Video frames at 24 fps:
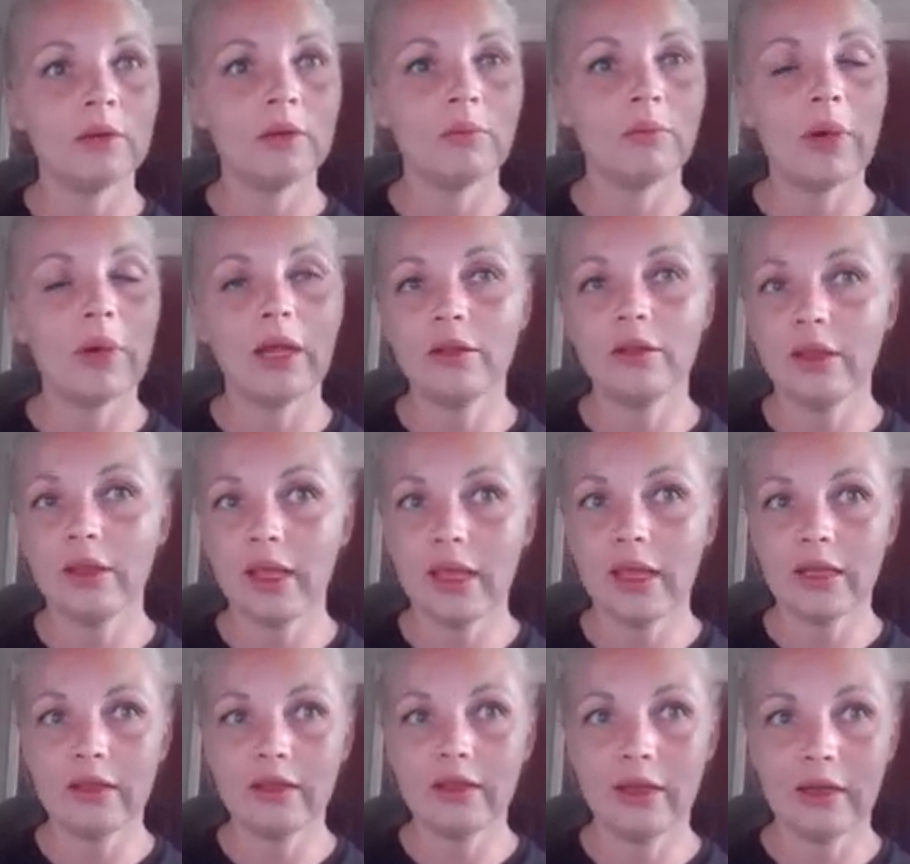
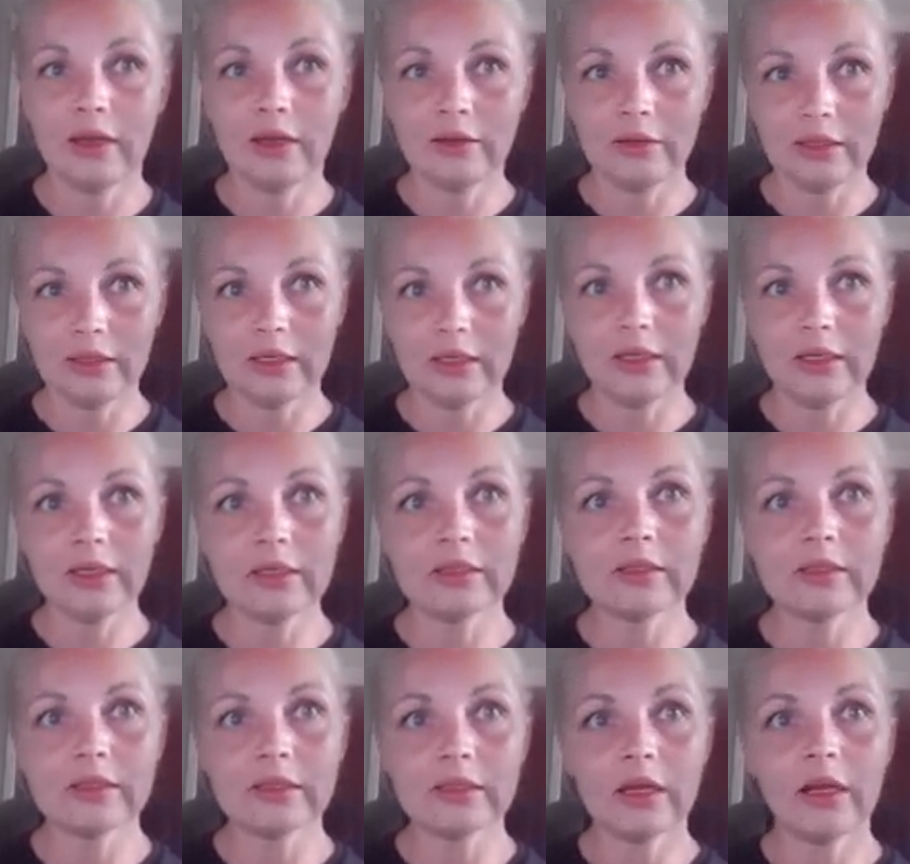Modeling and
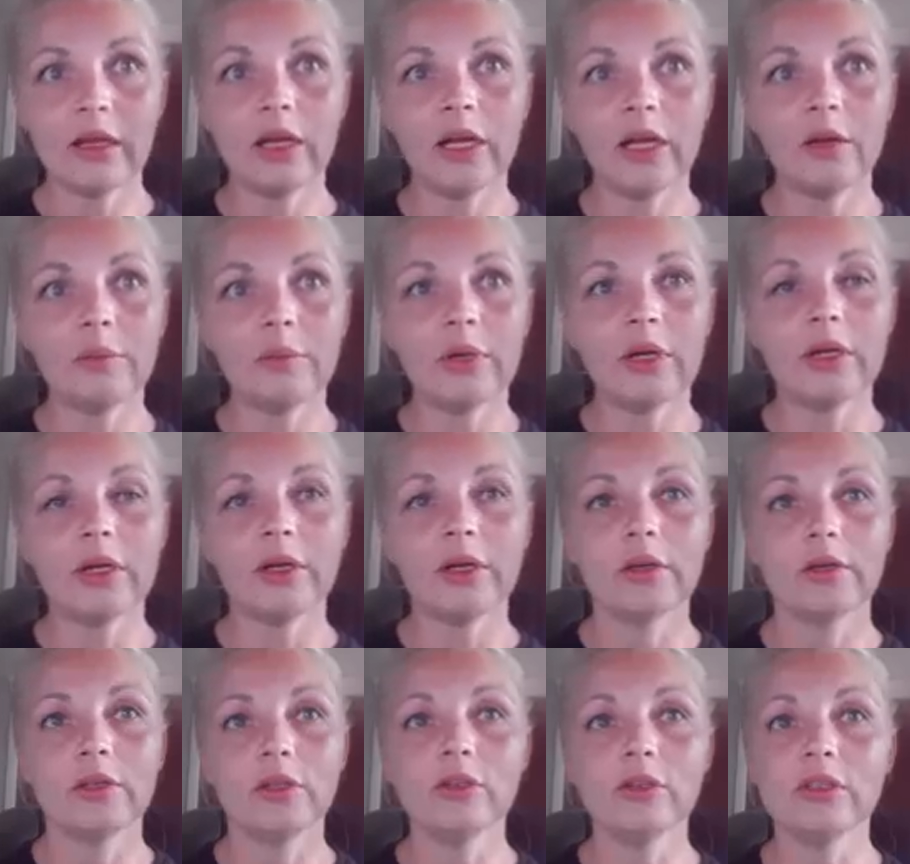analytics,
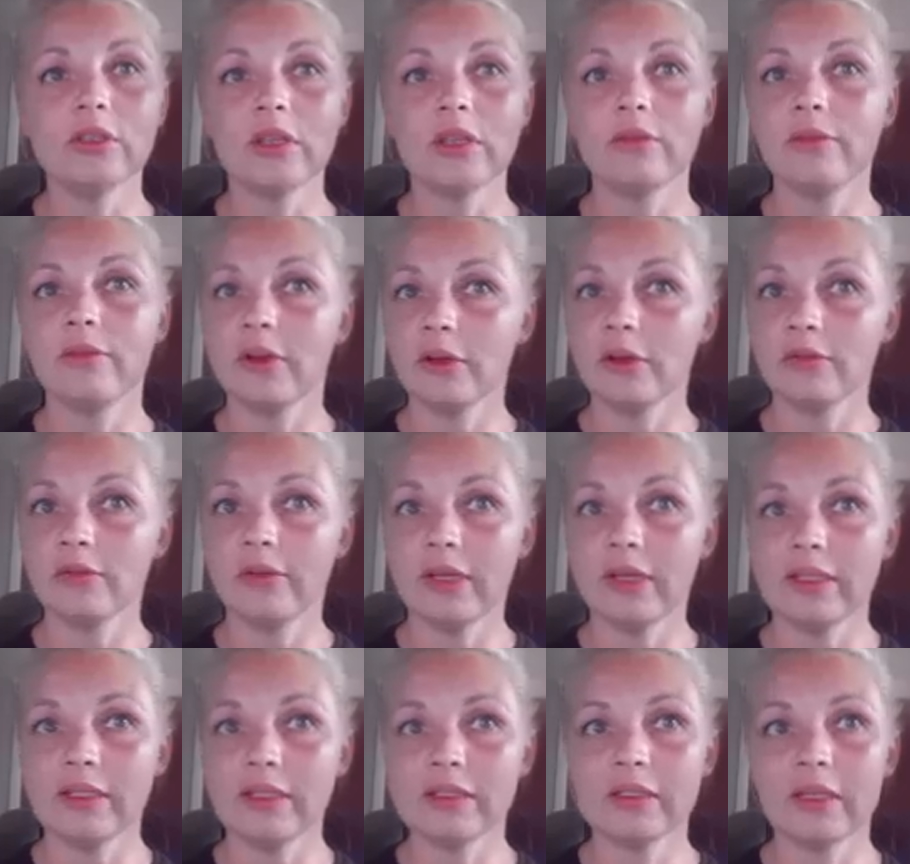are using
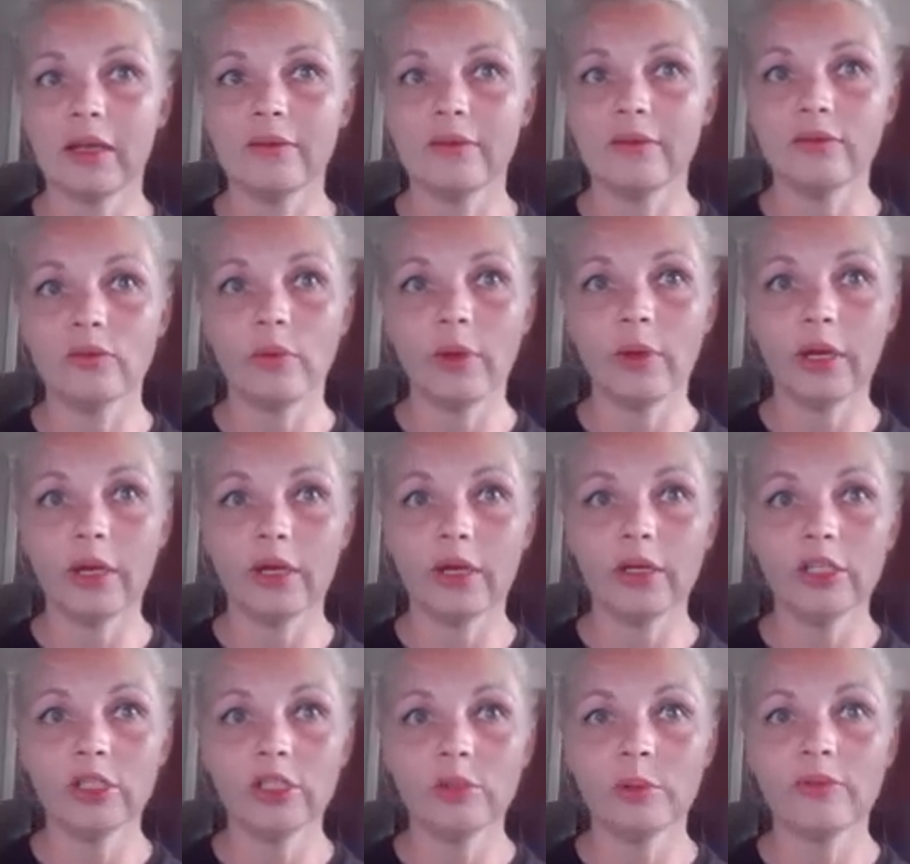verified
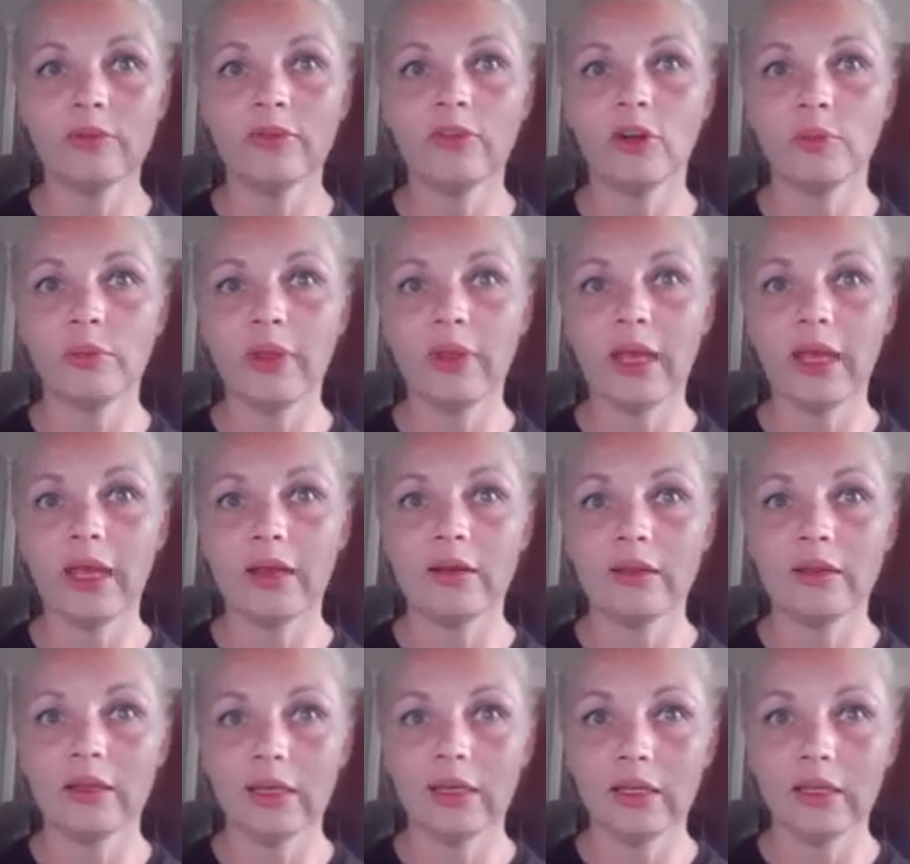software to perform the
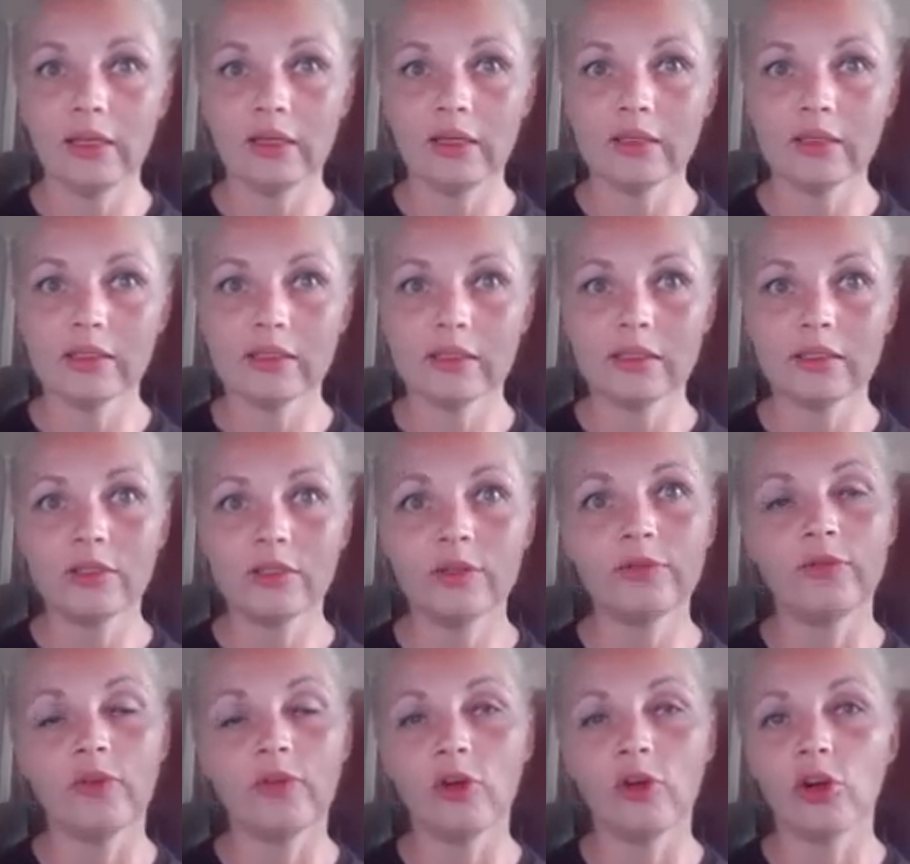analytics
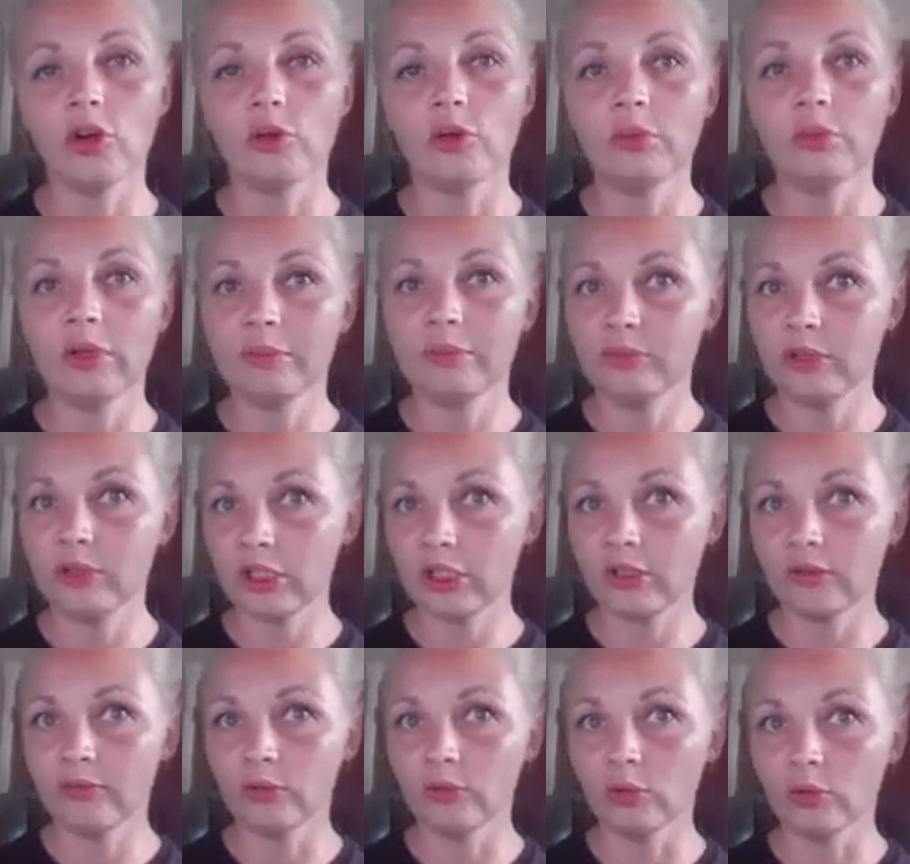to form
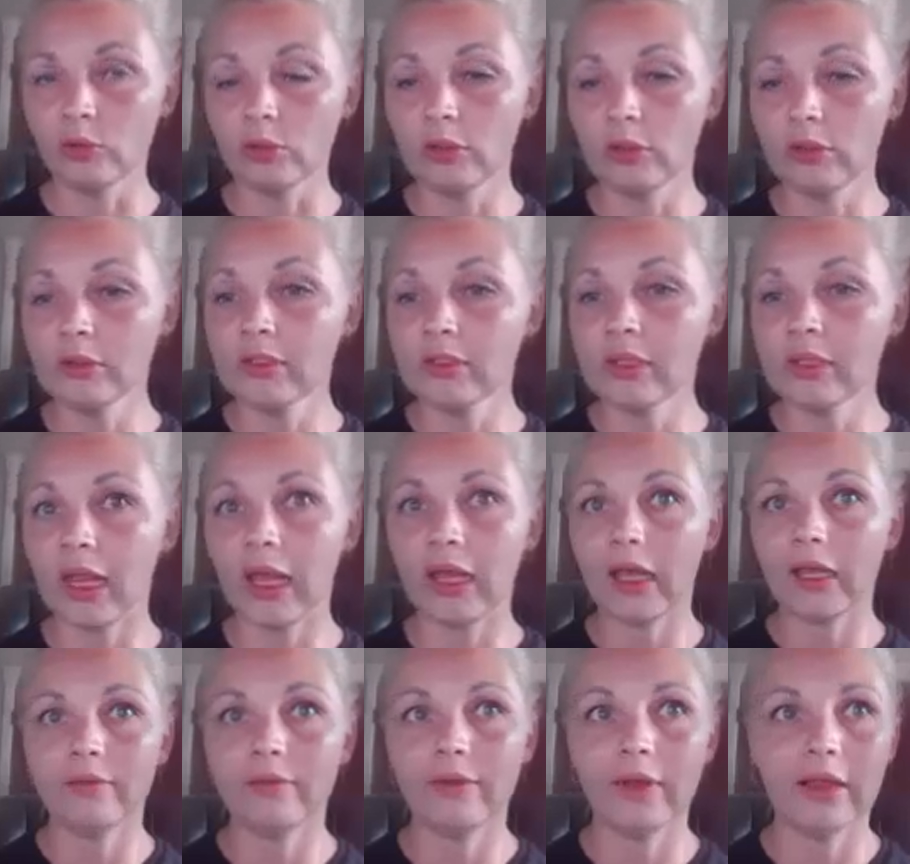objective rules
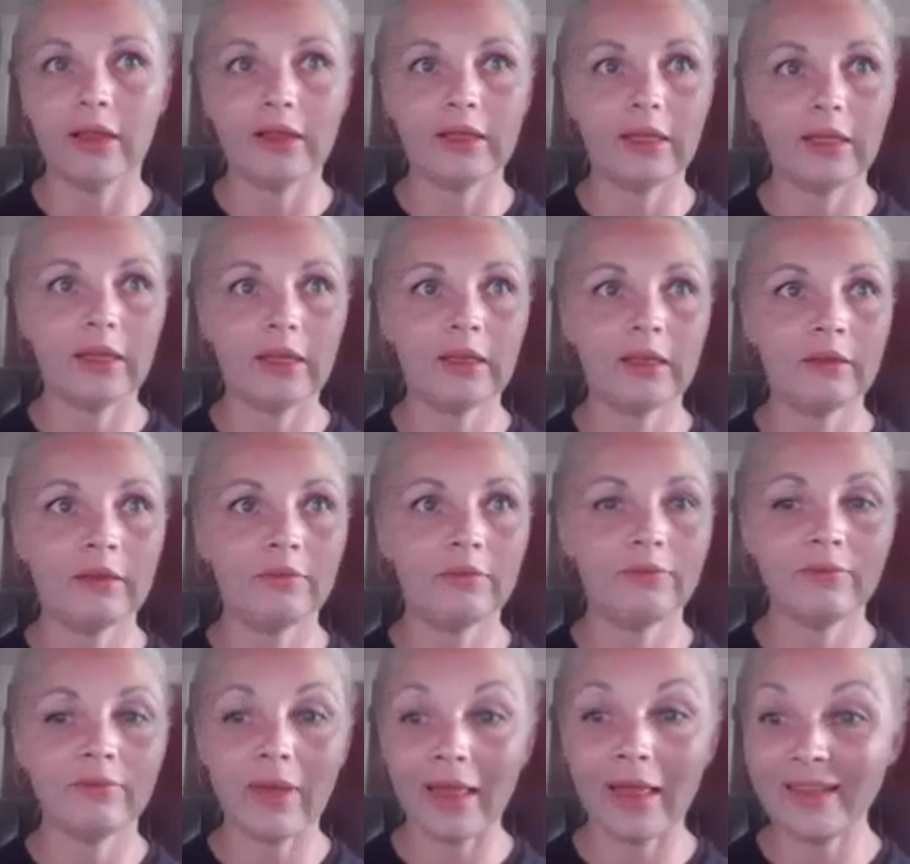and
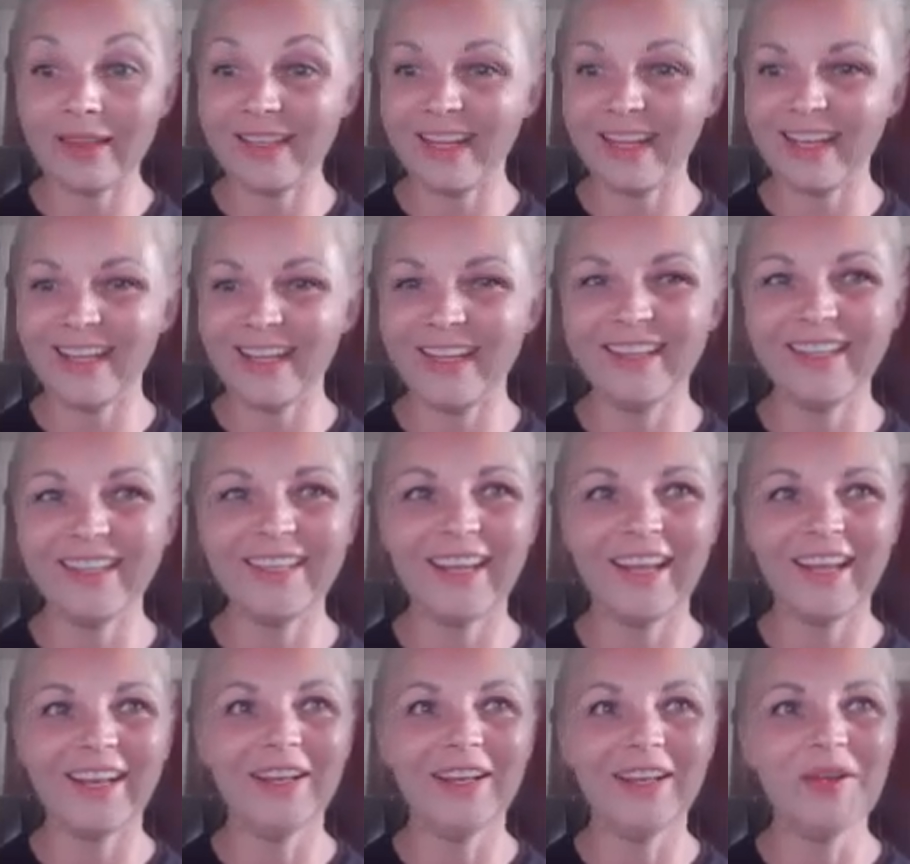validating the
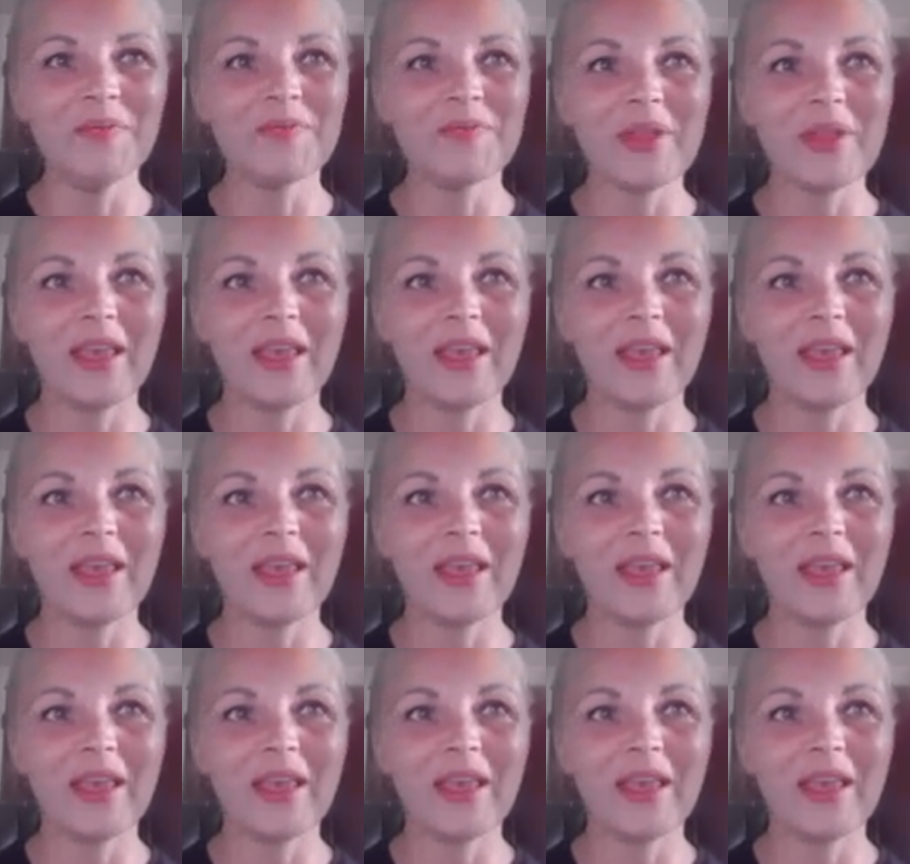data.